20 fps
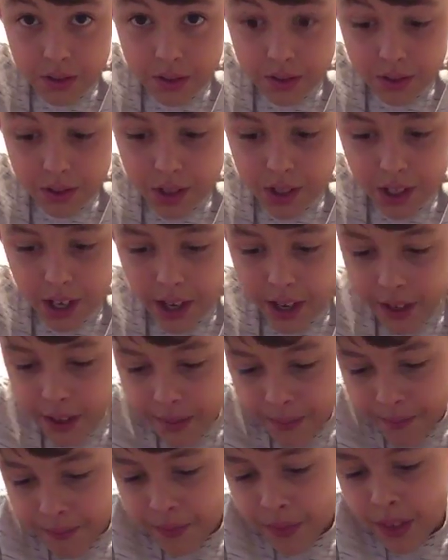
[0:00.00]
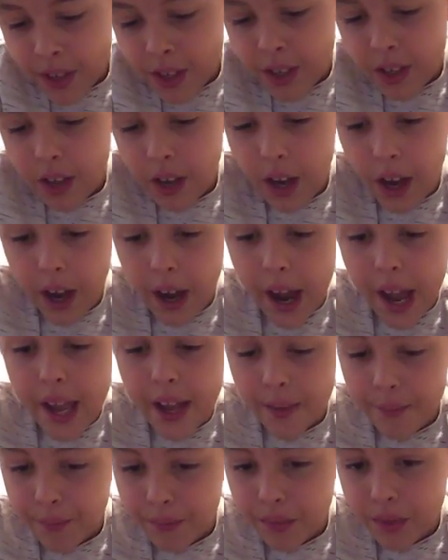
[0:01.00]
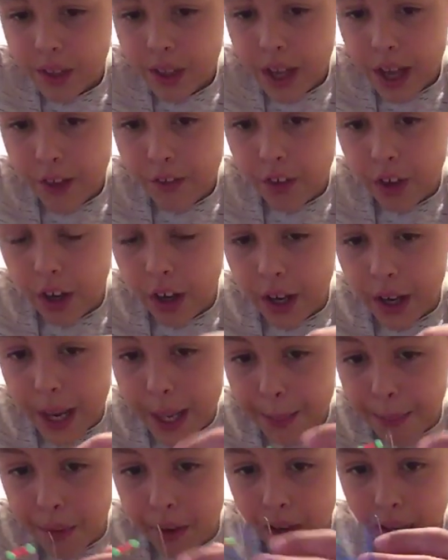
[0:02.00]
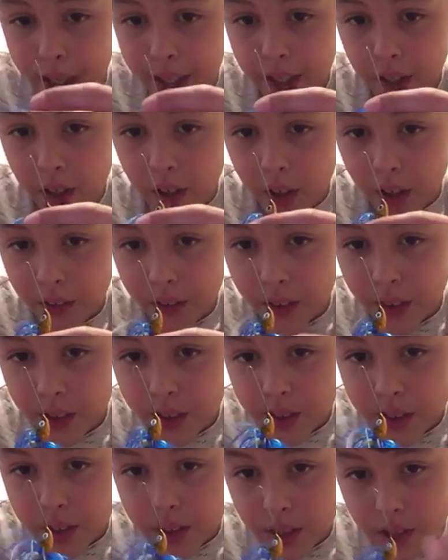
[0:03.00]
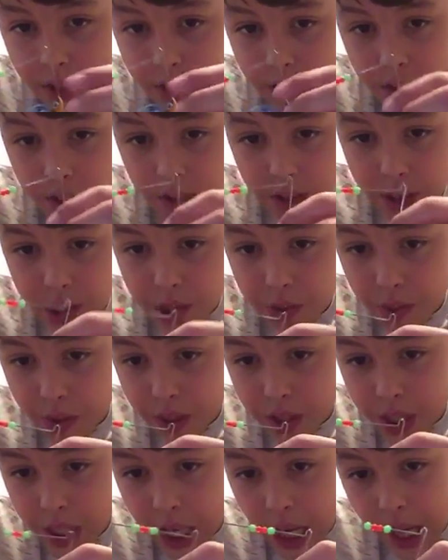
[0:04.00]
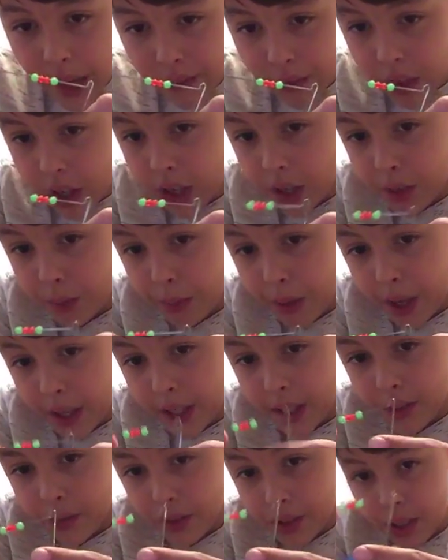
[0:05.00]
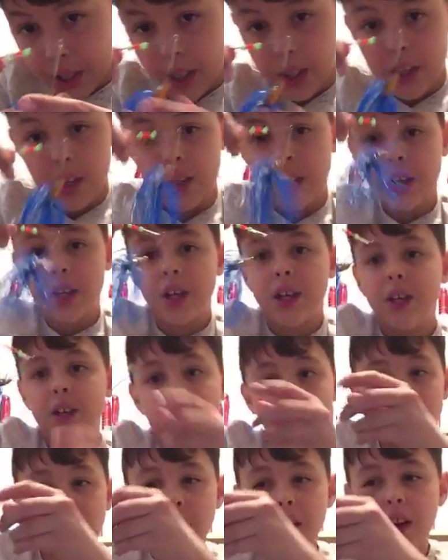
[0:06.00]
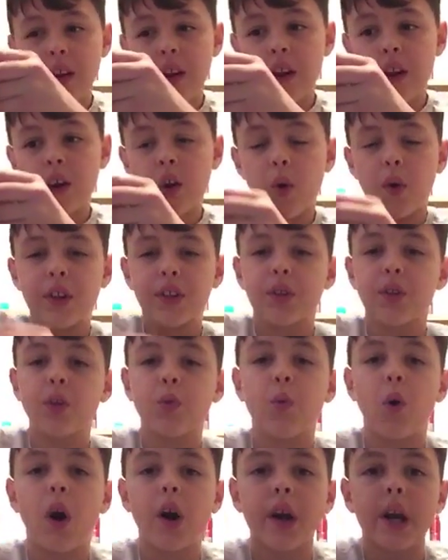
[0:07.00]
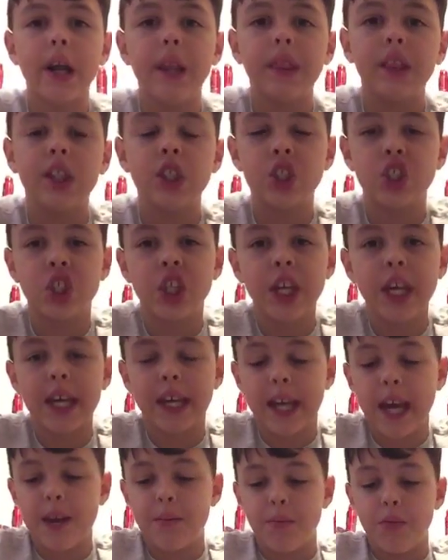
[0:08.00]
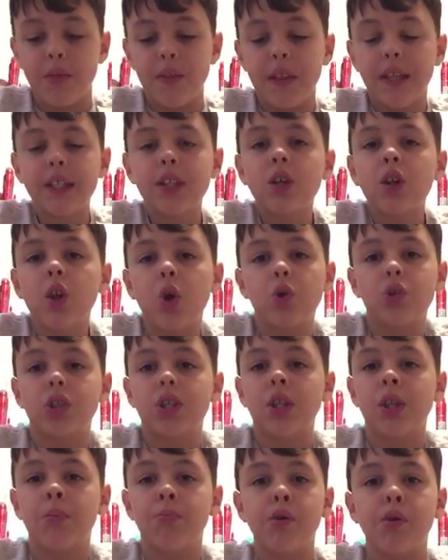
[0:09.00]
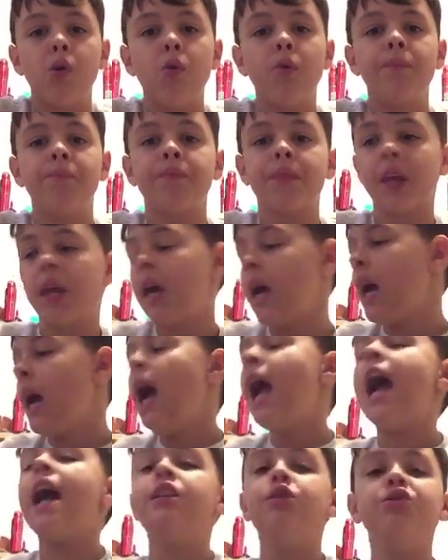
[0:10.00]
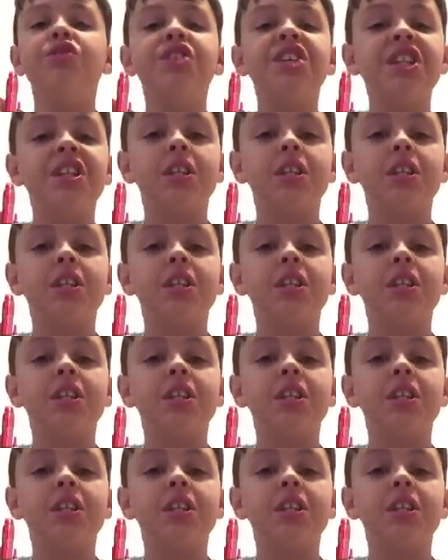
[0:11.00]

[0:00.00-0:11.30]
sad. I have caught a pike on this. This one is I've caught a pike. It was like going through the water, and legit, it came this close to the boat, and you see